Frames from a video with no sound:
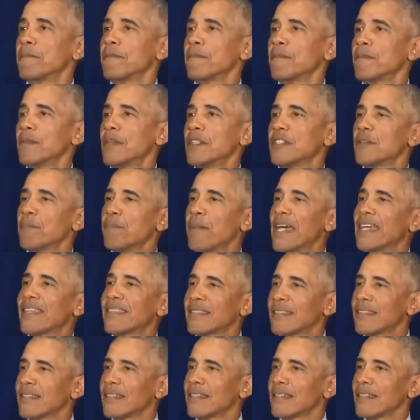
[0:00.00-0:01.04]
And to make
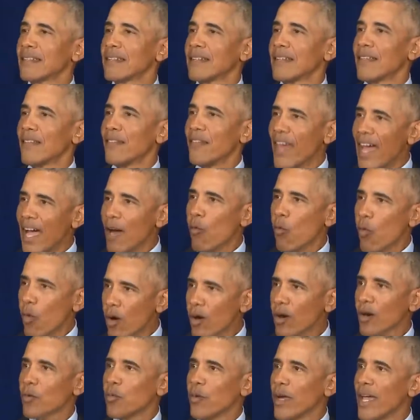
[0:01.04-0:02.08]
that
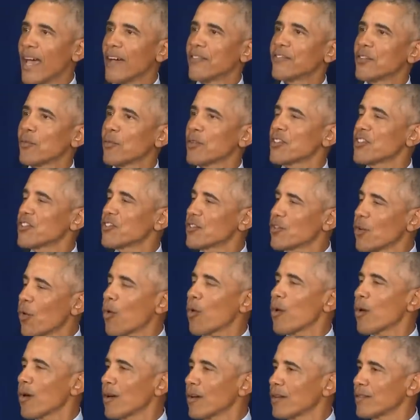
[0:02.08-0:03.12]
work, we have to
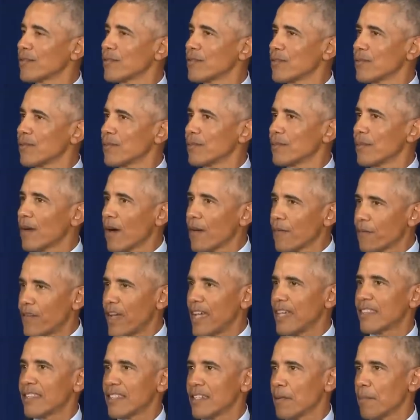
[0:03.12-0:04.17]
restore our
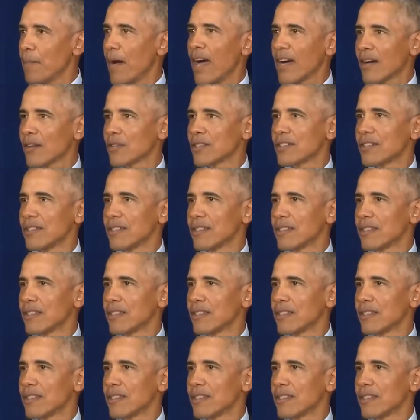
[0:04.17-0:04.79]
faith in democracy.